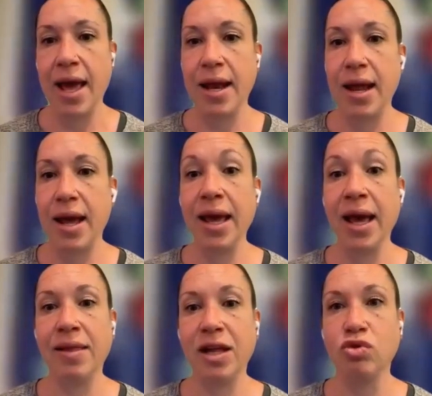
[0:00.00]
And
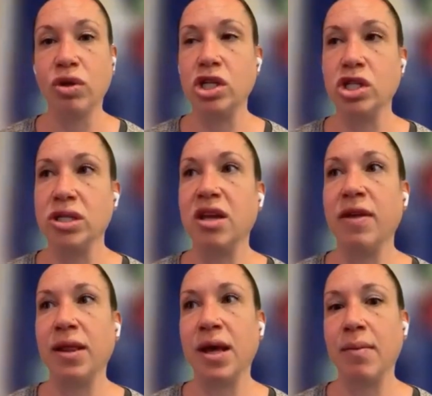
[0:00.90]
again, that's really just
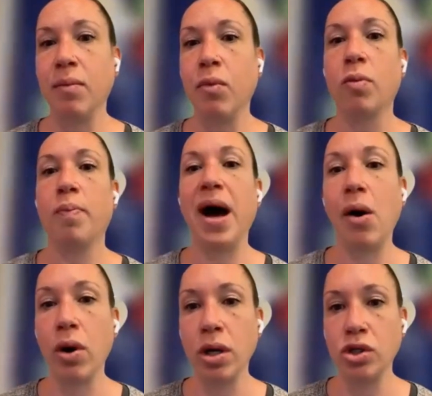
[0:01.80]
giving them more
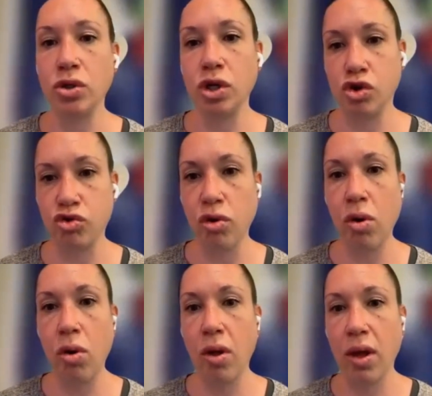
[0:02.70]
power to
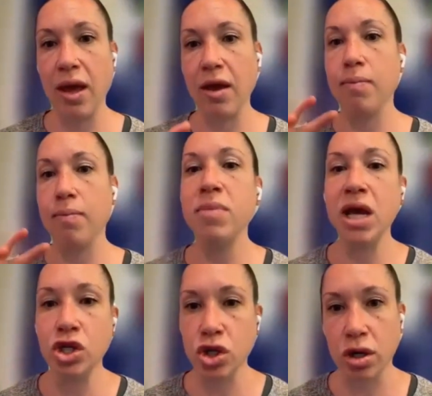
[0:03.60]
control a
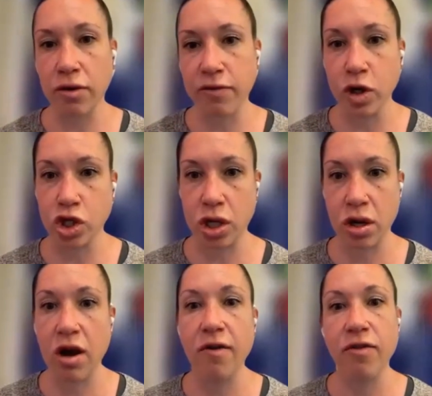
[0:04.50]
major
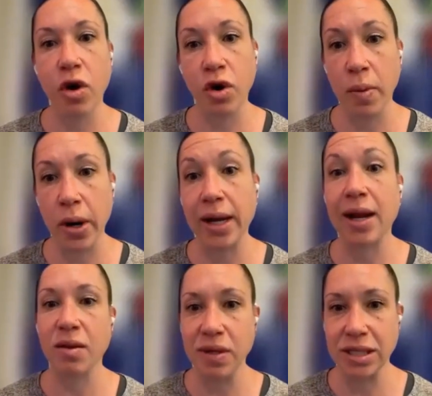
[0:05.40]
function of the
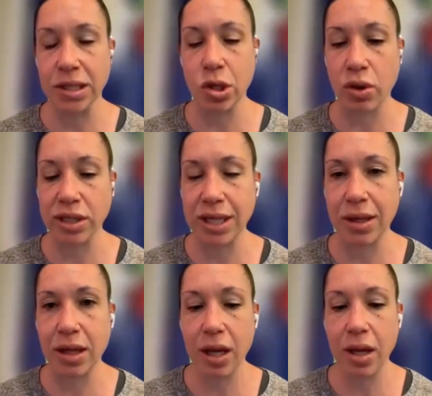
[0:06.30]
go-to-market and the business
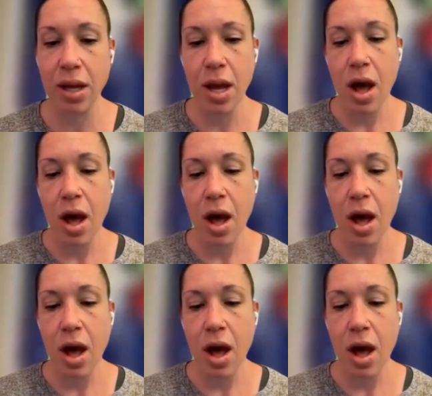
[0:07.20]
holistically.